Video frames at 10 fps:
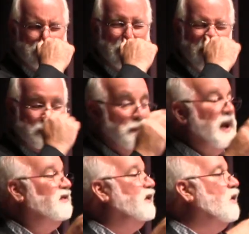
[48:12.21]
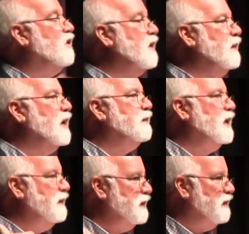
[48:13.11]
So after mass, they all come up,
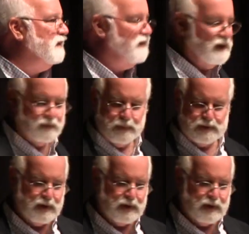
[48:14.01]
and I'm in my vestments,